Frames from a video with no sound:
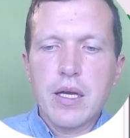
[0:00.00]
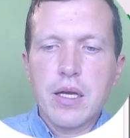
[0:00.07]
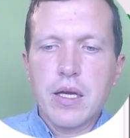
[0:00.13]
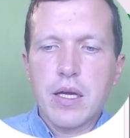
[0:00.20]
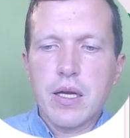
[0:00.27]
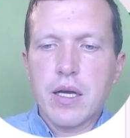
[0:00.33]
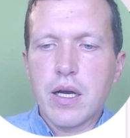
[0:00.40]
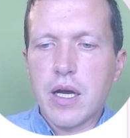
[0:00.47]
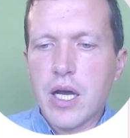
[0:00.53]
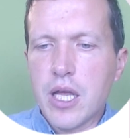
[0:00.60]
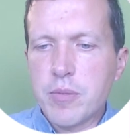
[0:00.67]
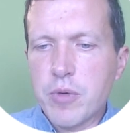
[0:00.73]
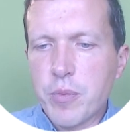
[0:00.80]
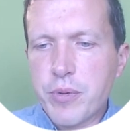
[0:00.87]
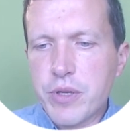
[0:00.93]

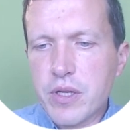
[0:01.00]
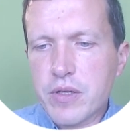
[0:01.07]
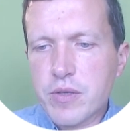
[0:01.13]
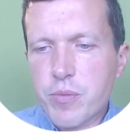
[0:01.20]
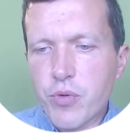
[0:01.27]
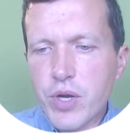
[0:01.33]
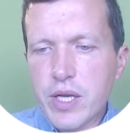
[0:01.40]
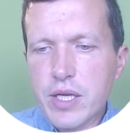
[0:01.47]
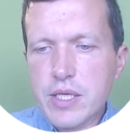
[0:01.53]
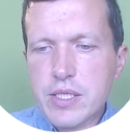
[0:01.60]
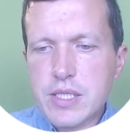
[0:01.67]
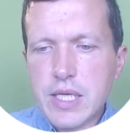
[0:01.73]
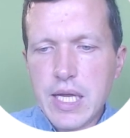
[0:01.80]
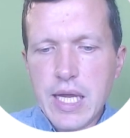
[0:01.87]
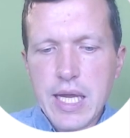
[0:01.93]
I'm opening the
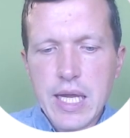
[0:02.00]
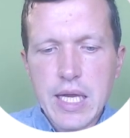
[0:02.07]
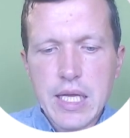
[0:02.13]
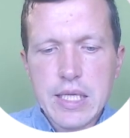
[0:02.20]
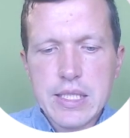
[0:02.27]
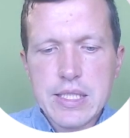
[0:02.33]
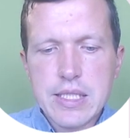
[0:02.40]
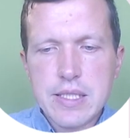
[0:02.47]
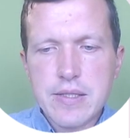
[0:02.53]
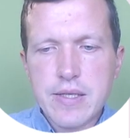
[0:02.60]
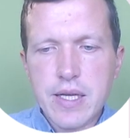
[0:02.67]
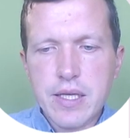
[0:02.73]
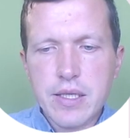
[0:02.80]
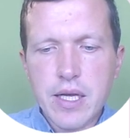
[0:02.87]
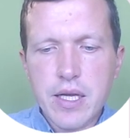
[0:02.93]
bracket, and
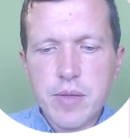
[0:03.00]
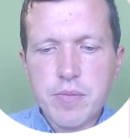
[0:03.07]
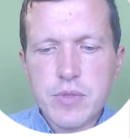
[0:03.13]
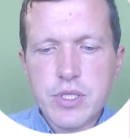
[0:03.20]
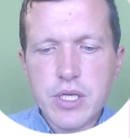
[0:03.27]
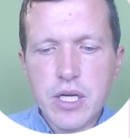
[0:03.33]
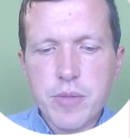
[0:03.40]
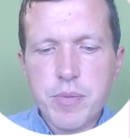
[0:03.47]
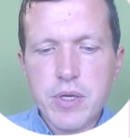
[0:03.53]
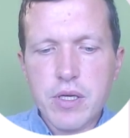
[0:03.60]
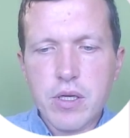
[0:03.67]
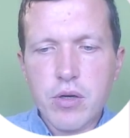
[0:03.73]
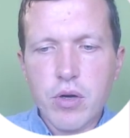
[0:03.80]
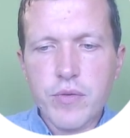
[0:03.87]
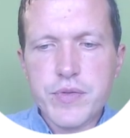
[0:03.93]
then I'm
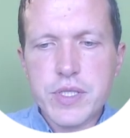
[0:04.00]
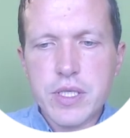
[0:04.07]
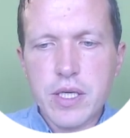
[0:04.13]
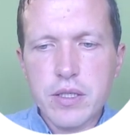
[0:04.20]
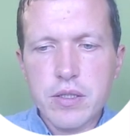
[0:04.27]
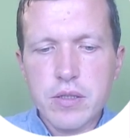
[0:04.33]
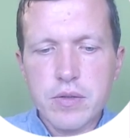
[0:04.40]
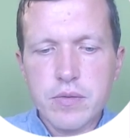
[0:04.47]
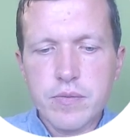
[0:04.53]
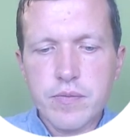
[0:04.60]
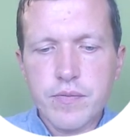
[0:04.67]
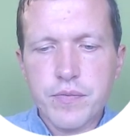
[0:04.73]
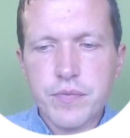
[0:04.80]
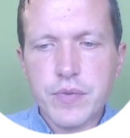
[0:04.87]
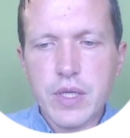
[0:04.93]
typing offset,
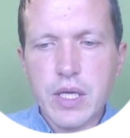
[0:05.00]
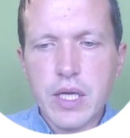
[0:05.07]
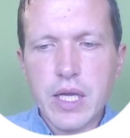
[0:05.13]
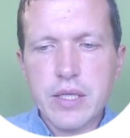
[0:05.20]
and